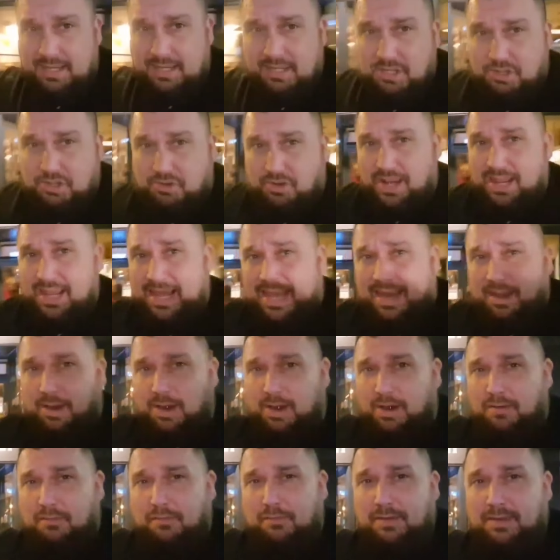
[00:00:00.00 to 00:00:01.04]
Right, straight out
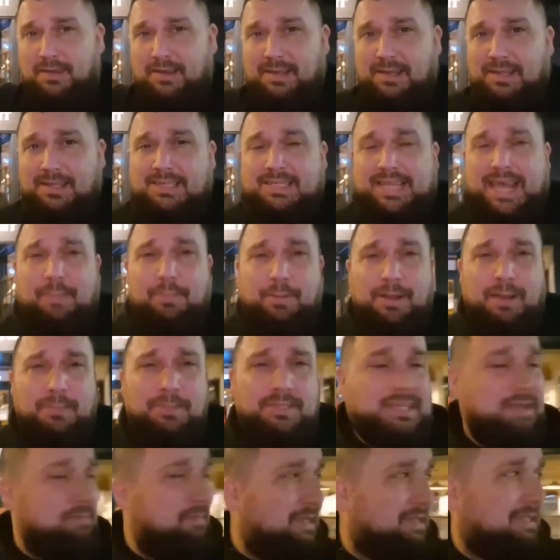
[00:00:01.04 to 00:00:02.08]
of tap at
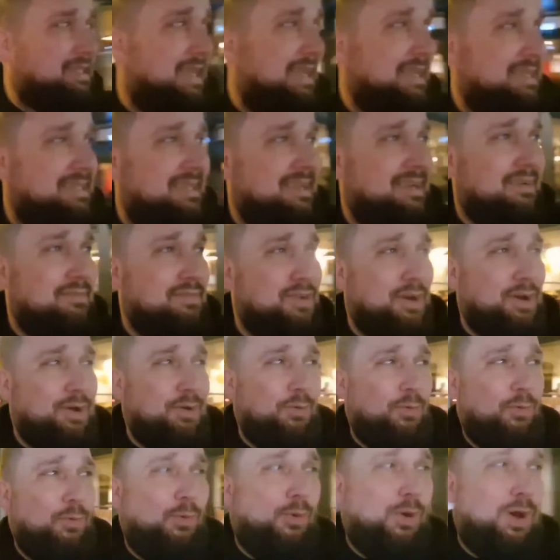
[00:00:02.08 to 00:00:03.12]
number 76, and I've got
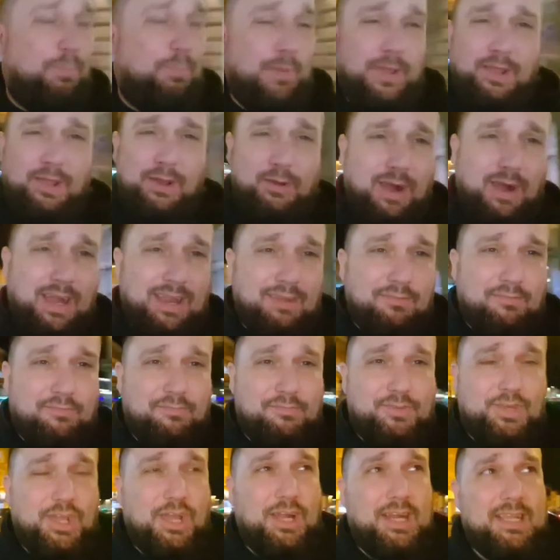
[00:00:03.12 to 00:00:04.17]
a whopping great
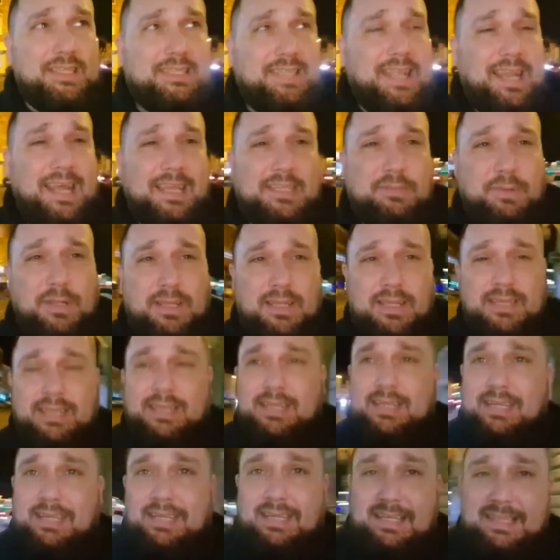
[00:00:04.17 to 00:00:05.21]
journey to the next one.
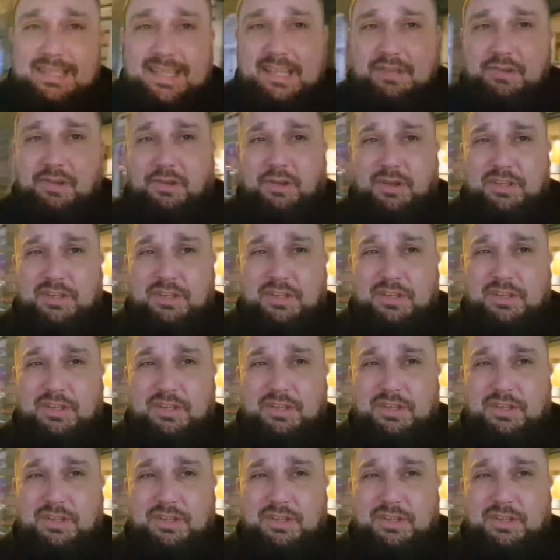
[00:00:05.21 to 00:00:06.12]
It's actually across the road.